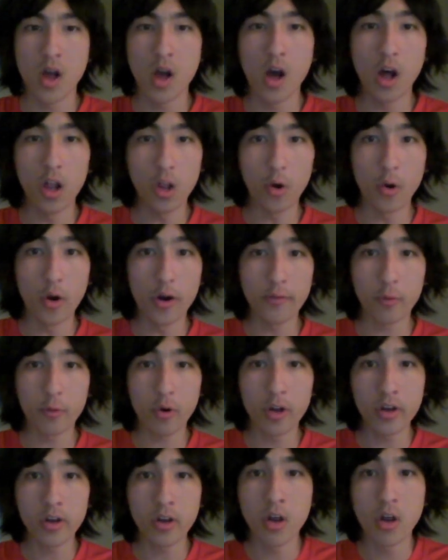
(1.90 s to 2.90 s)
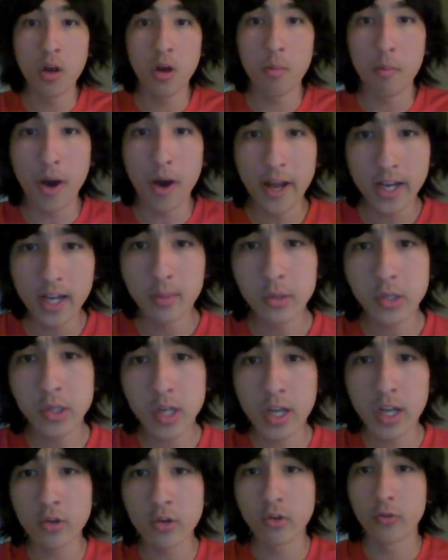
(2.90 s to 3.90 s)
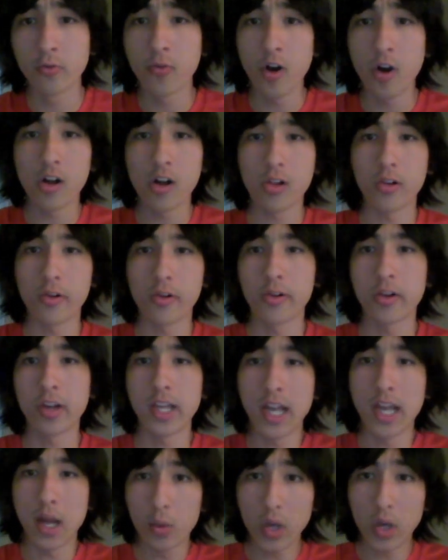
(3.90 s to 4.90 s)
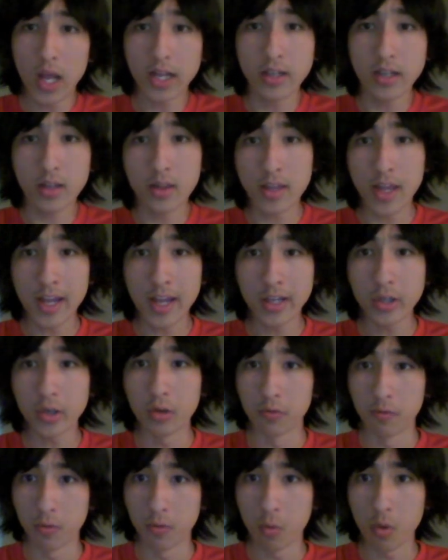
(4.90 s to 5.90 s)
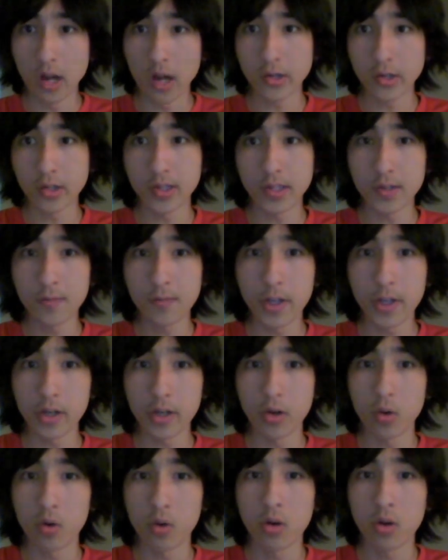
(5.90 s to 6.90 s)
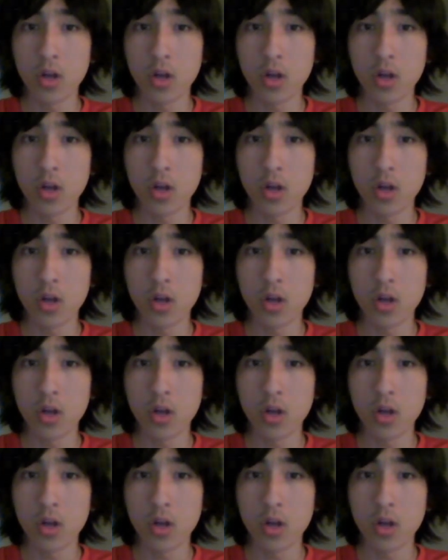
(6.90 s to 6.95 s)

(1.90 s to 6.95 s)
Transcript: Hello everyone, my name is Andrew Folkler, and I would like to thank you for watching this video.